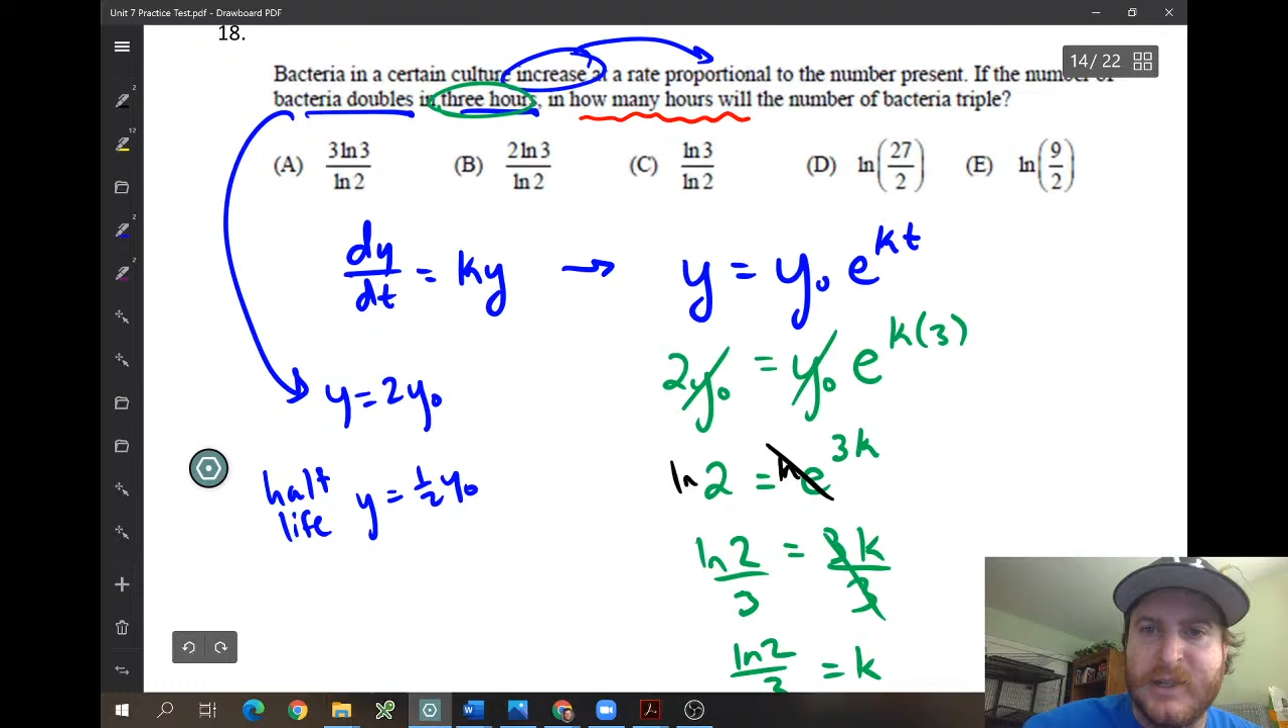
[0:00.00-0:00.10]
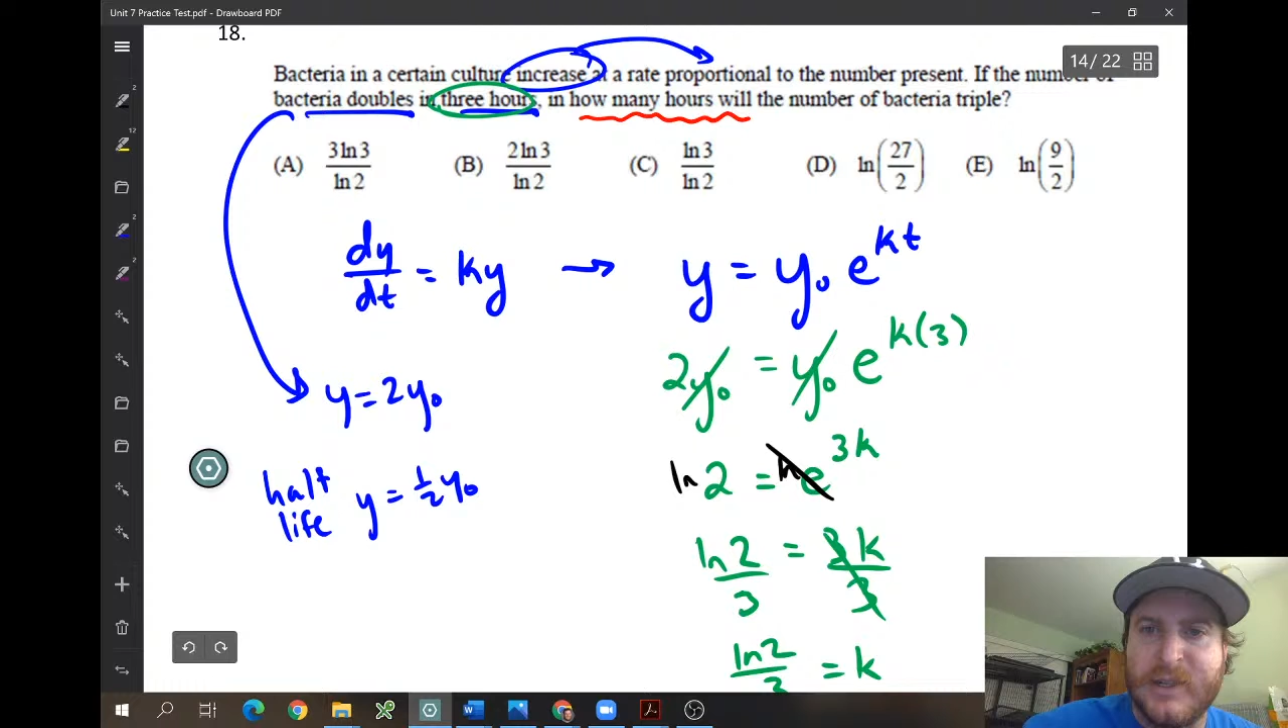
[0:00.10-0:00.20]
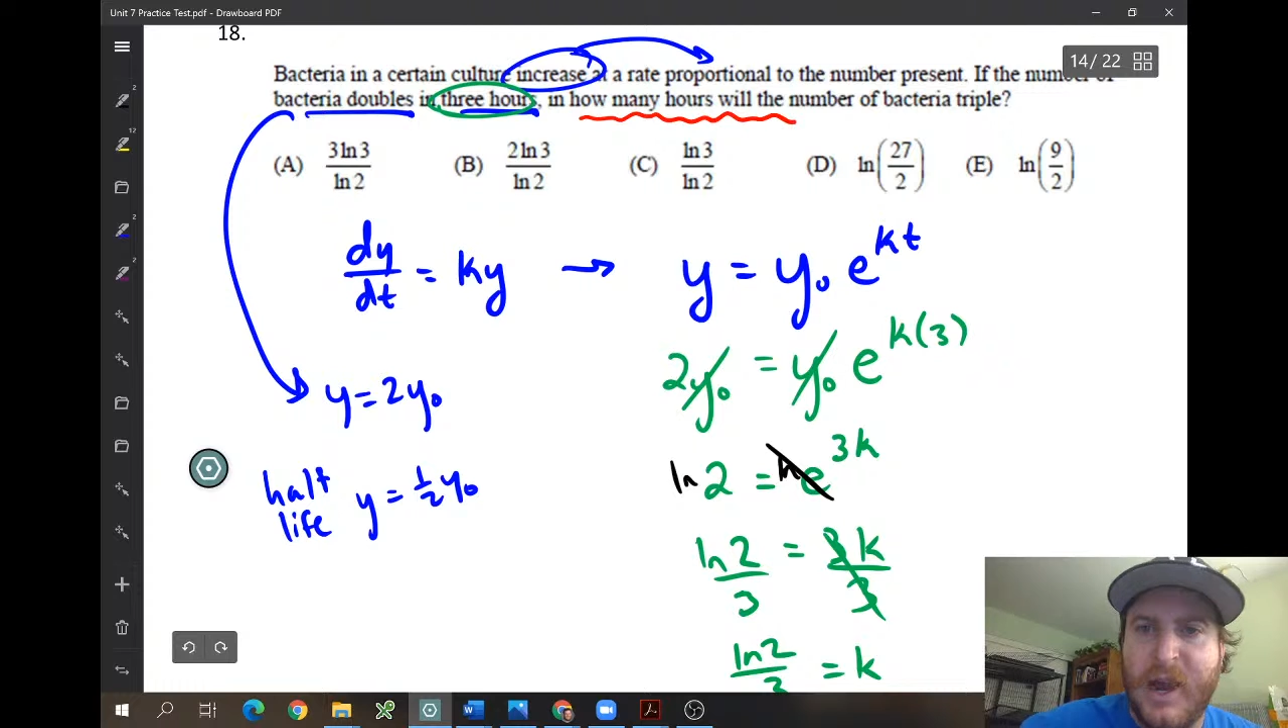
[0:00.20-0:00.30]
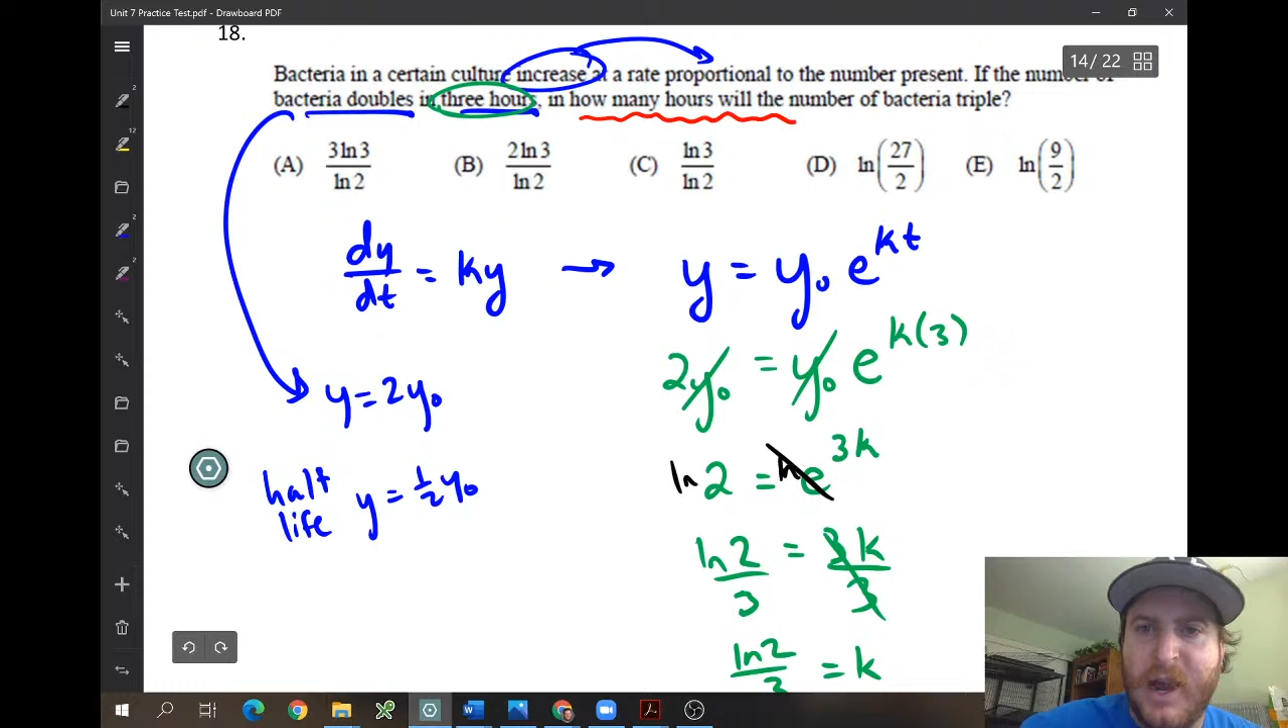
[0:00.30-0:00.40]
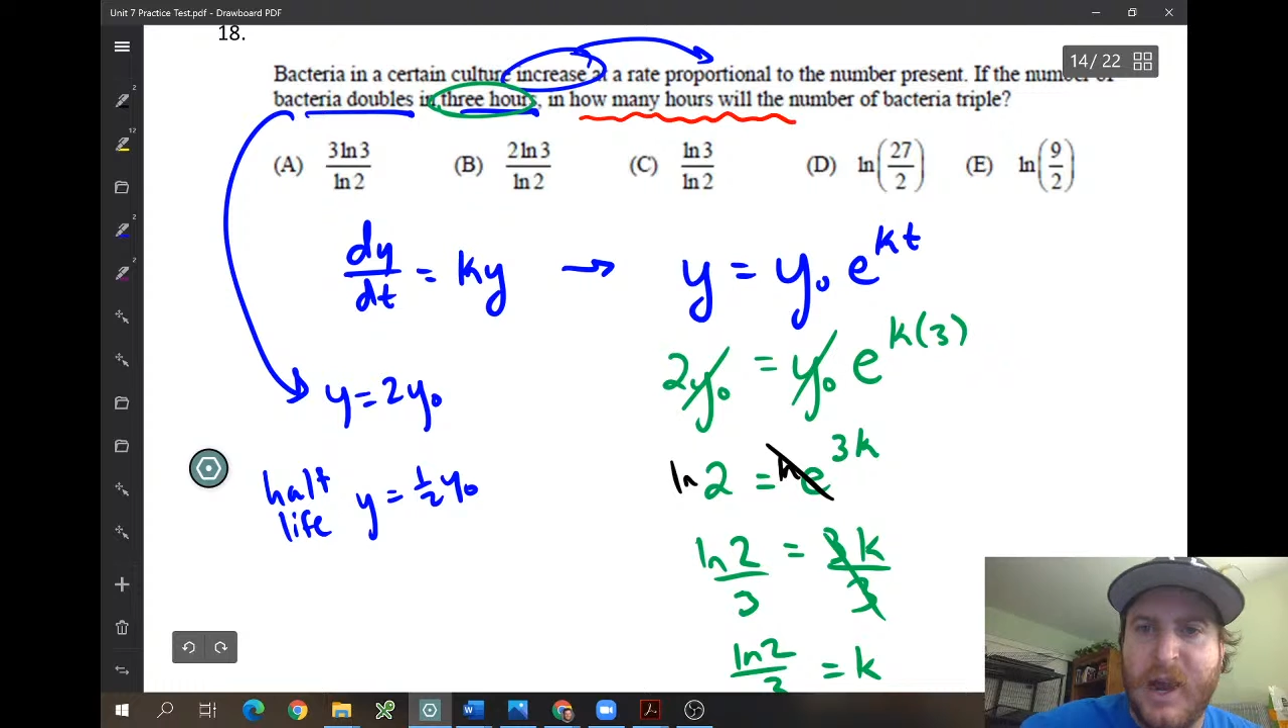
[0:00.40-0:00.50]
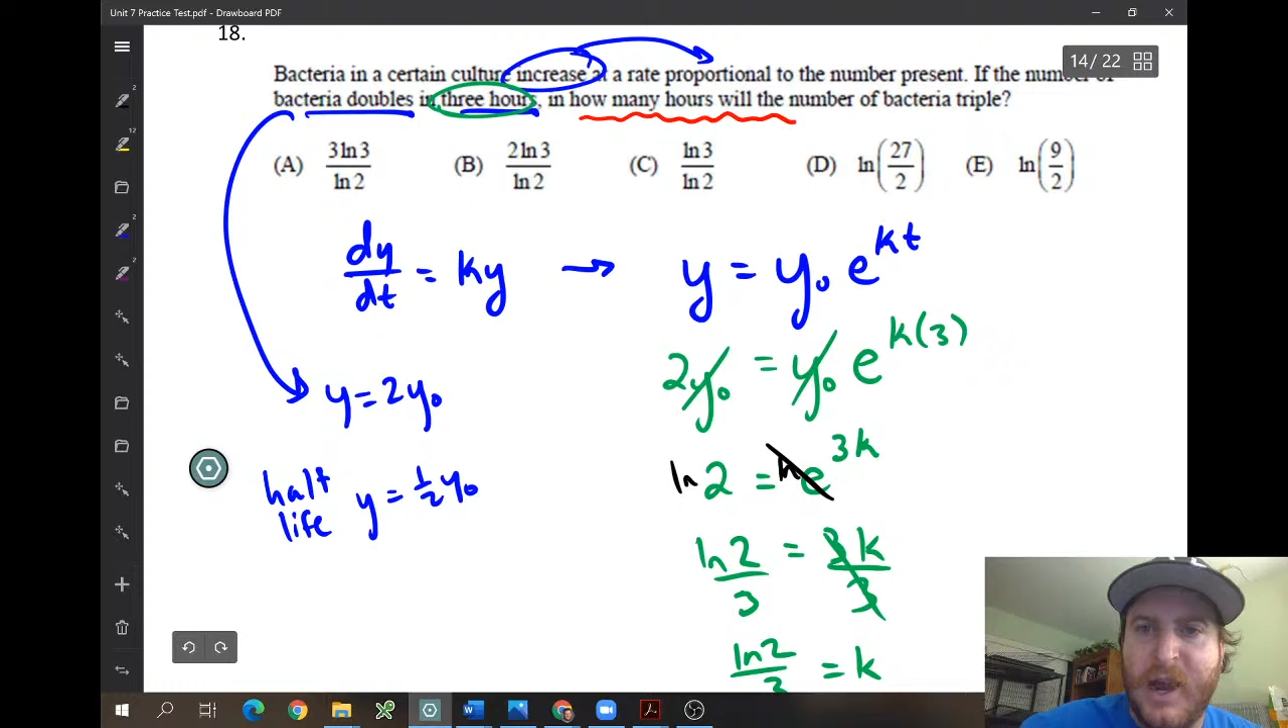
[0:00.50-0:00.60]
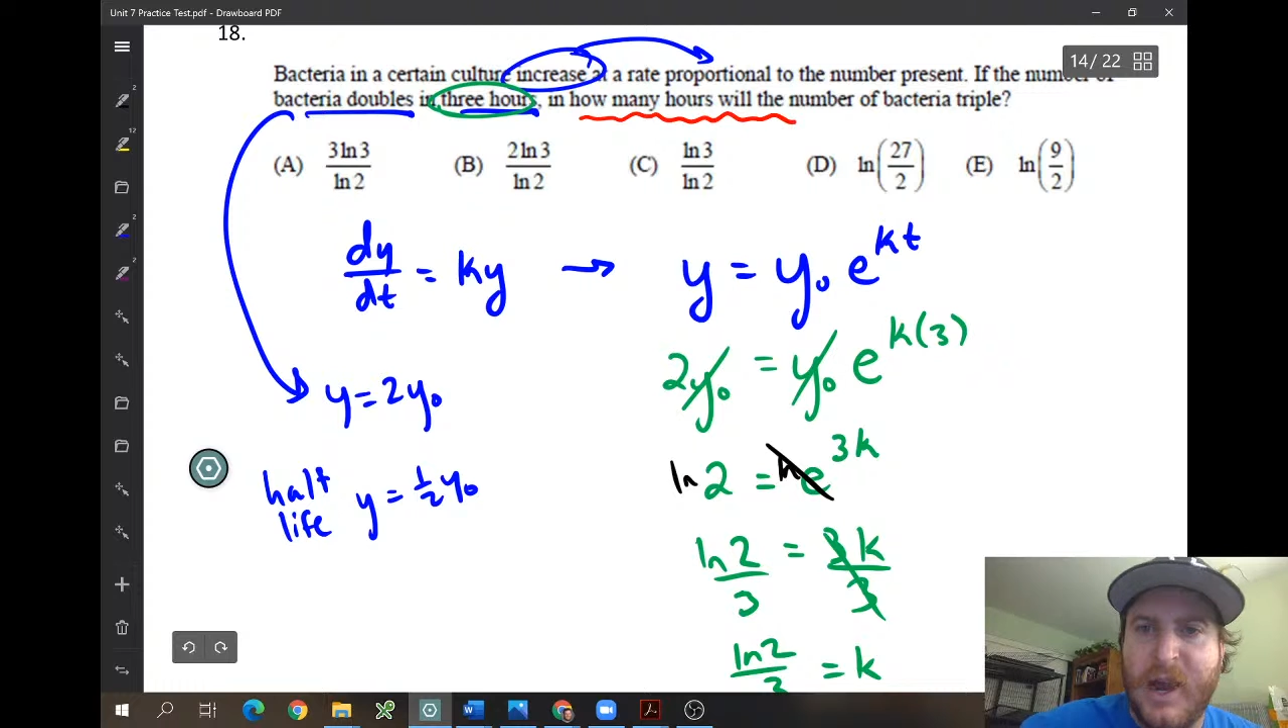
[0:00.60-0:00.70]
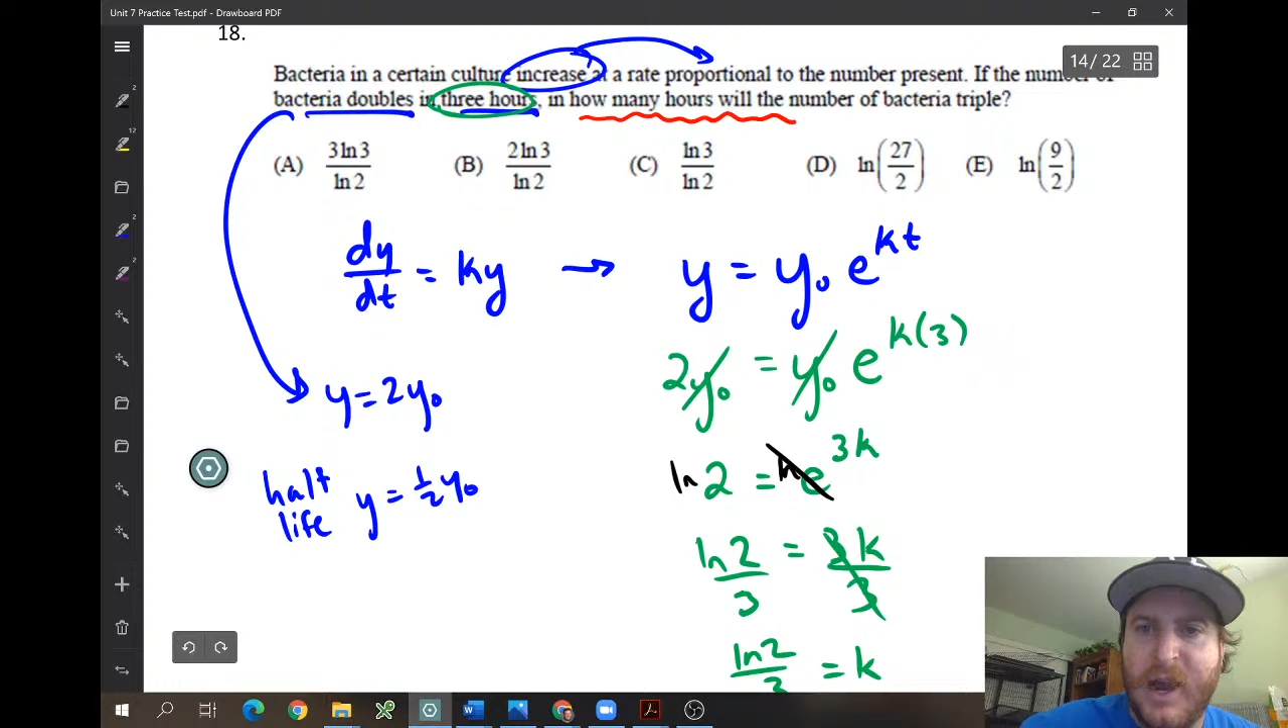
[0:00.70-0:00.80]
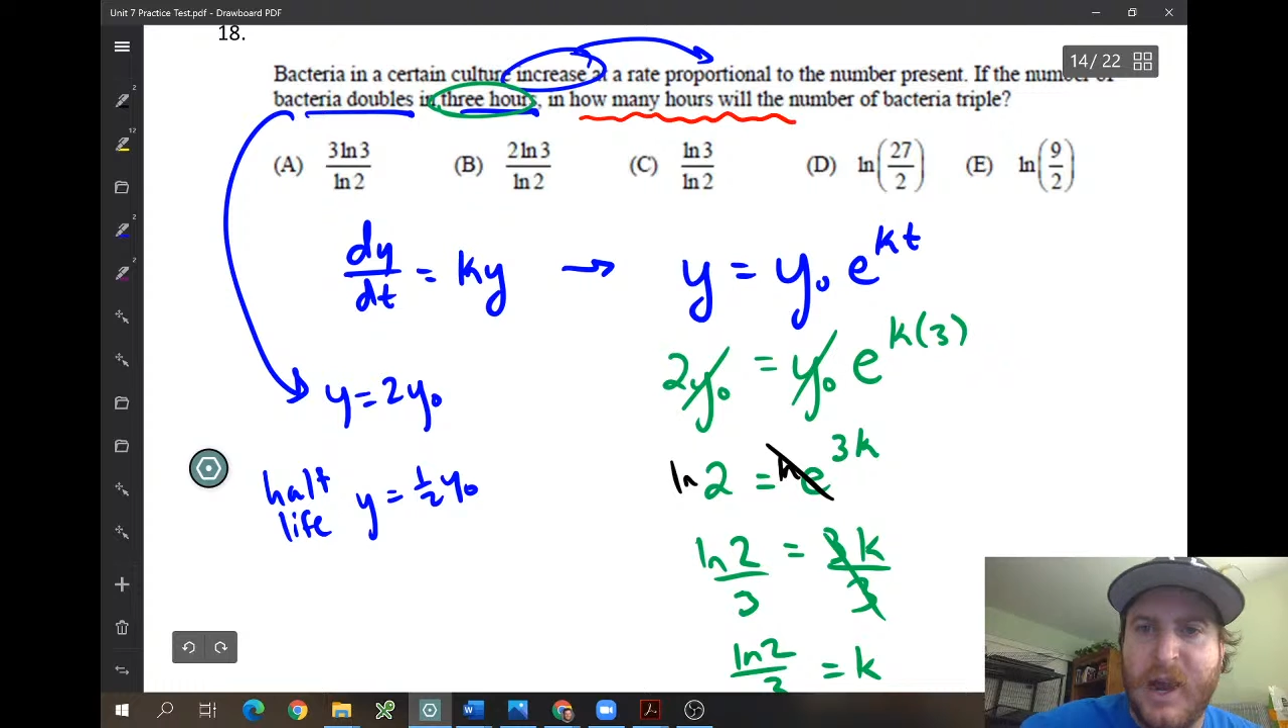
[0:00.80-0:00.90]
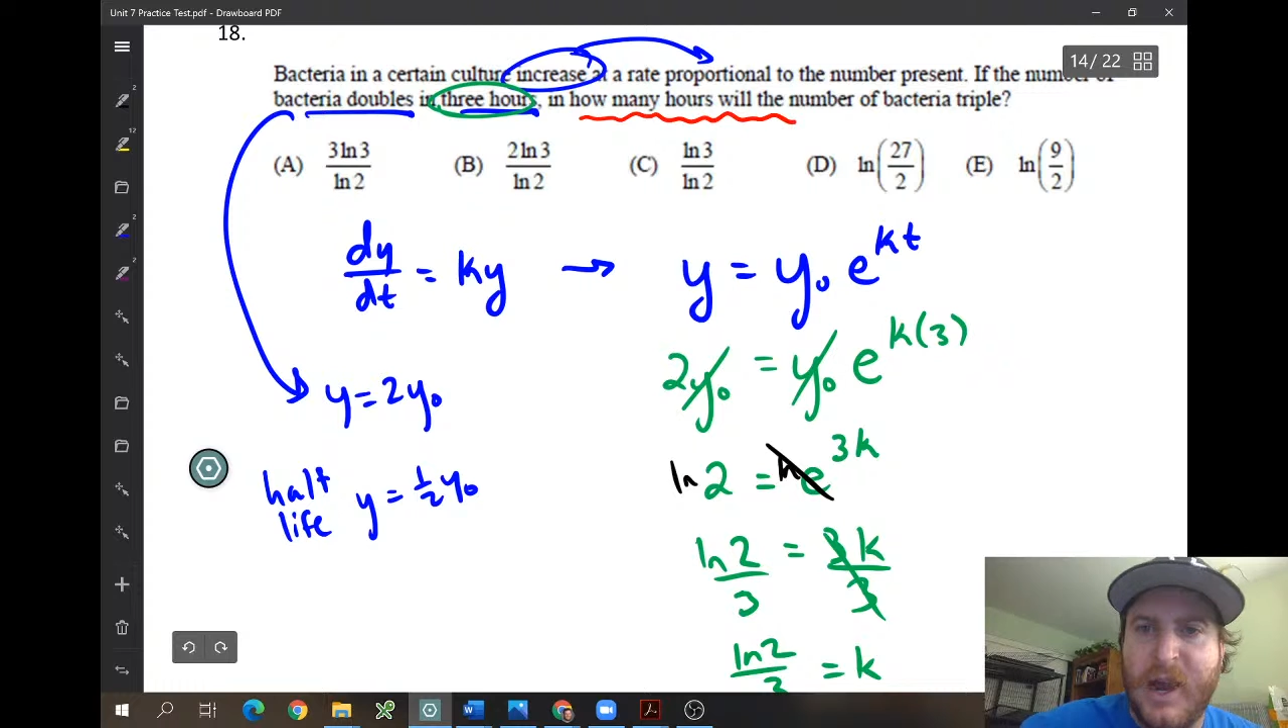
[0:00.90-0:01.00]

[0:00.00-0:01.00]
time,